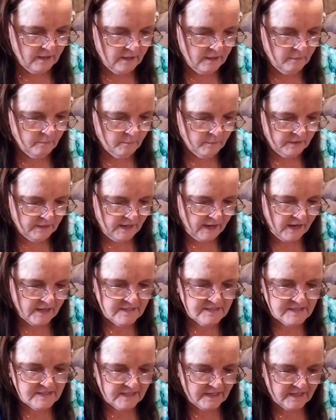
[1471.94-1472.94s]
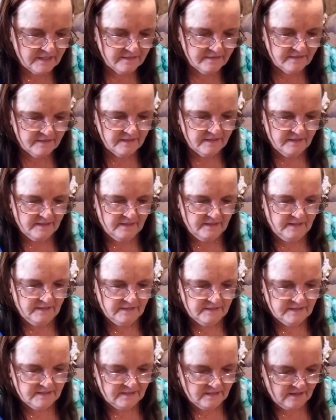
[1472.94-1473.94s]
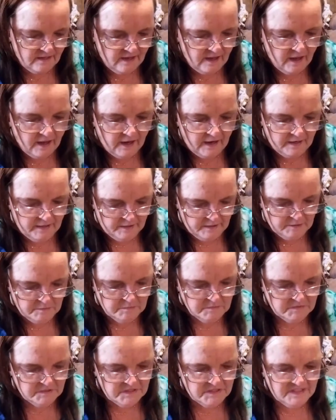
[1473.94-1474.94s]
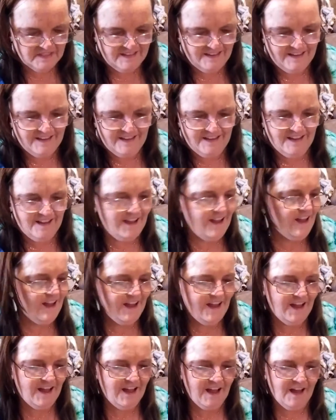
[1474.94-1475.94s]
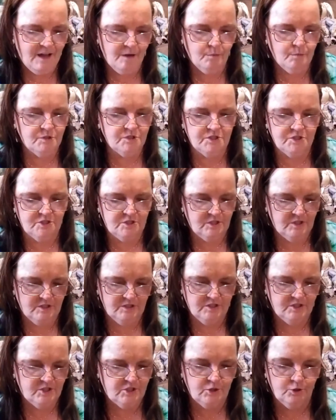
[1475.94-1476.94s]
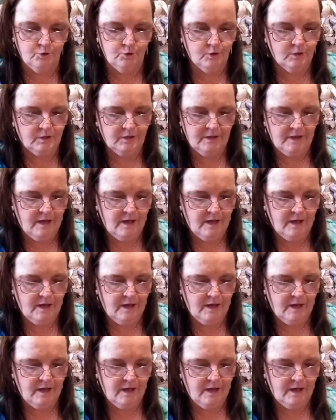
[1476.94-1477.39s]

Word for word: And when I seen these items, I was just shook.